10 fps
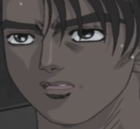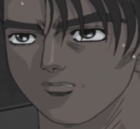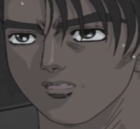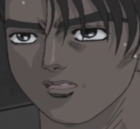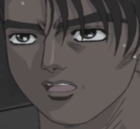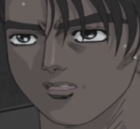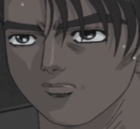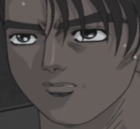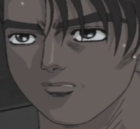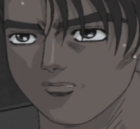This
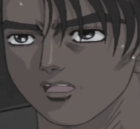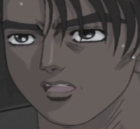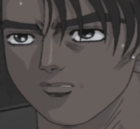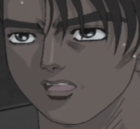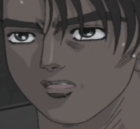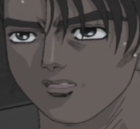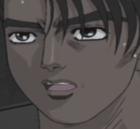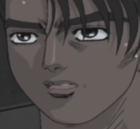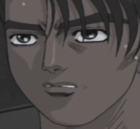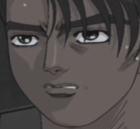again. Man, this
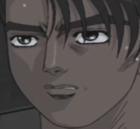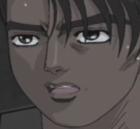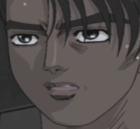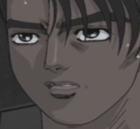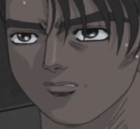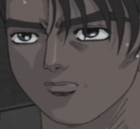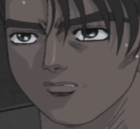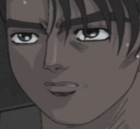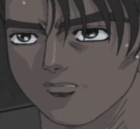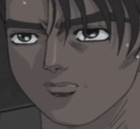corner sucks.